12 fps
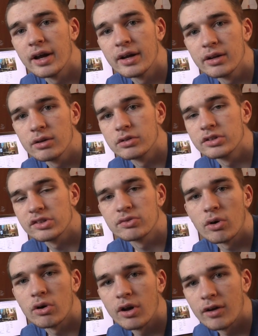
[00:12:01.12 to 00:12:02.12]
and it'll just
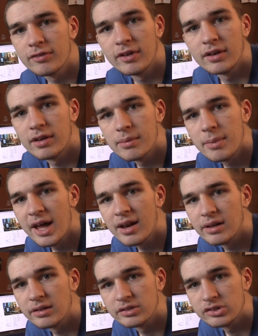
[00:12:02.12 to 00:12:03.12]
roll it off the end of the bed
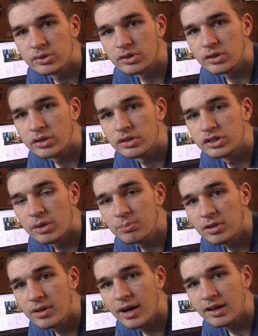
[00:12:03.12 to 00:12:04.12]
and jump
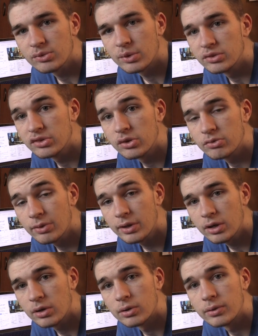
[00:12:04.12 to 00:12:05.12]
to the next one. So it's
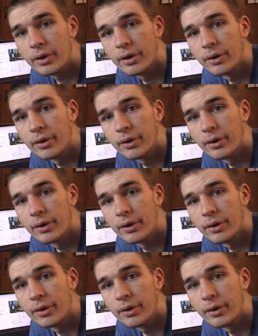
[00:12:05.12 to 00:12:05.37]
really cool.